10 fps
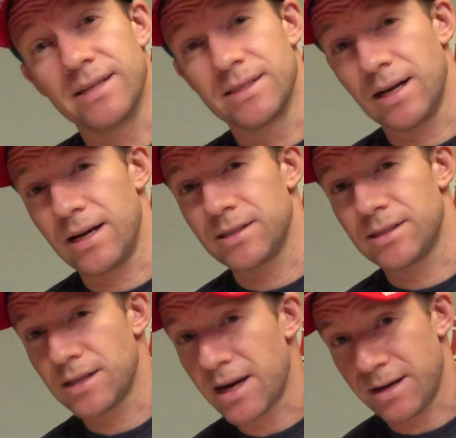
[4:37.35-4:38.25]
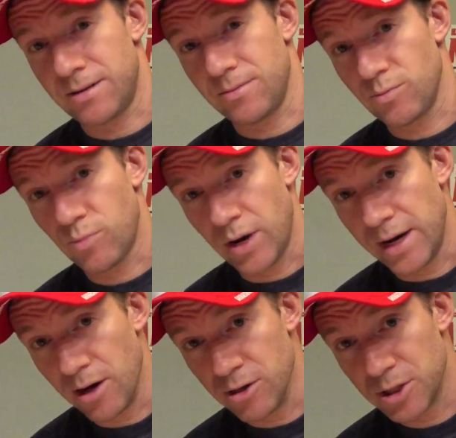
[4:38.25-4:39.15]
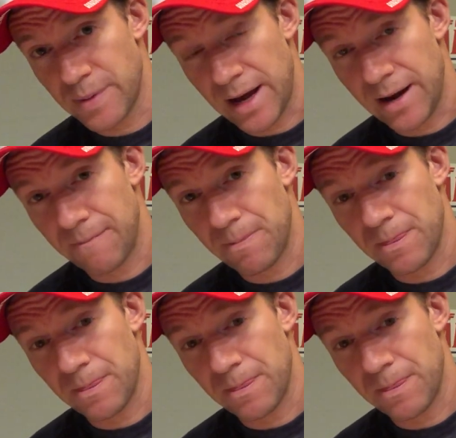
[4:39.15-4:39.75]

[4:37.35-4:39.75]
it's not a stock Brian Heritage pad,